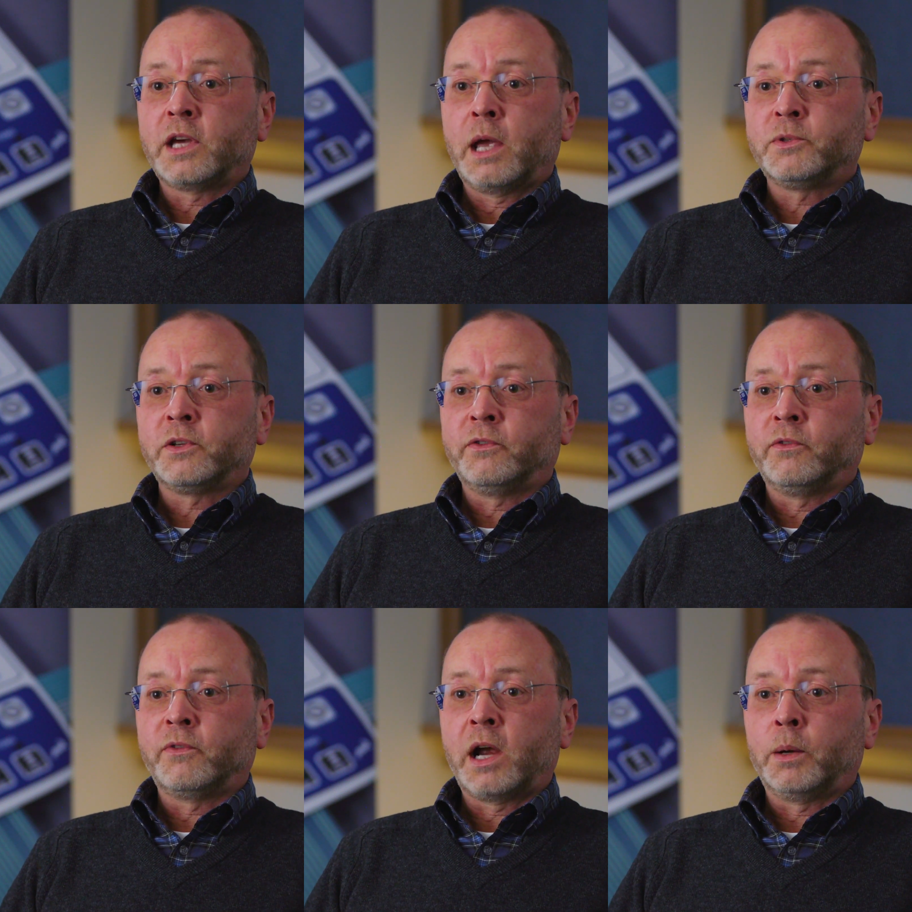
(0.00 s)
types of
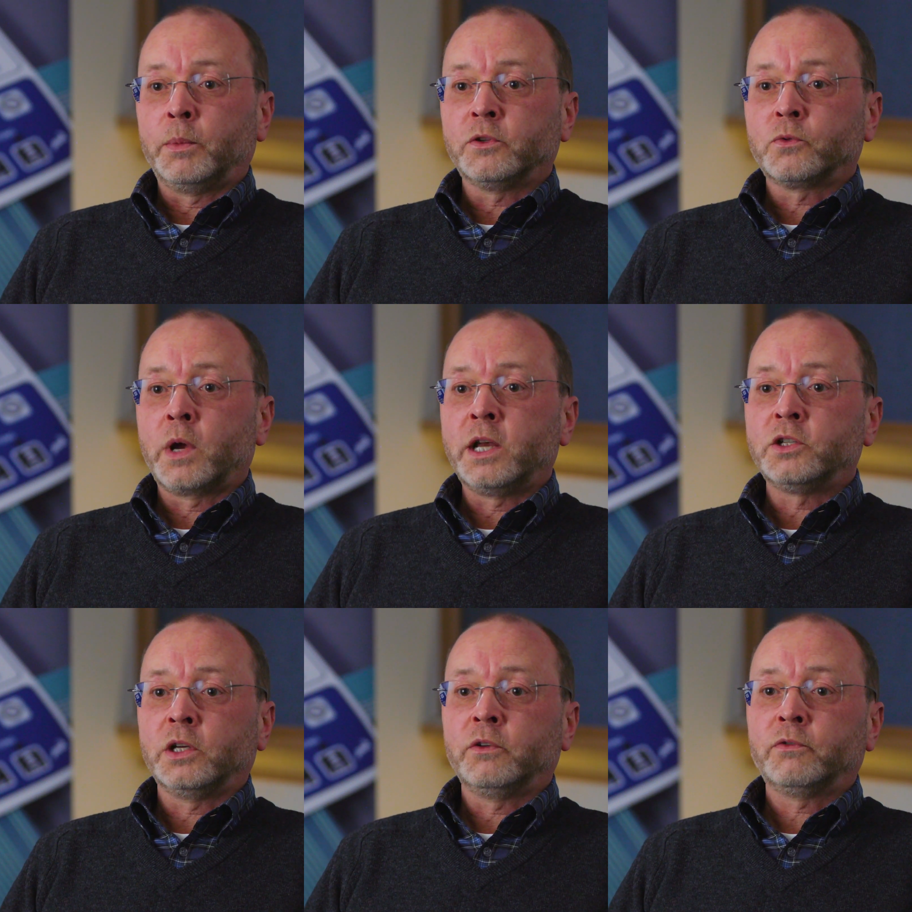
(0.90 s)
environments,
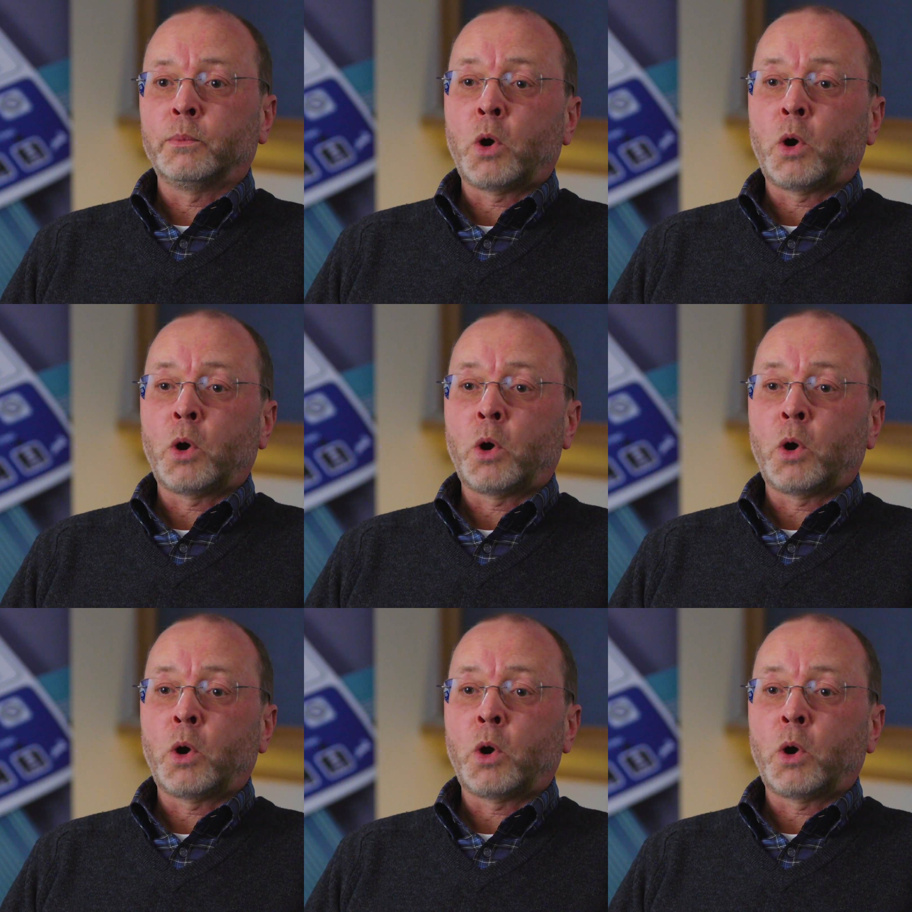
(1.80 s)
ranging from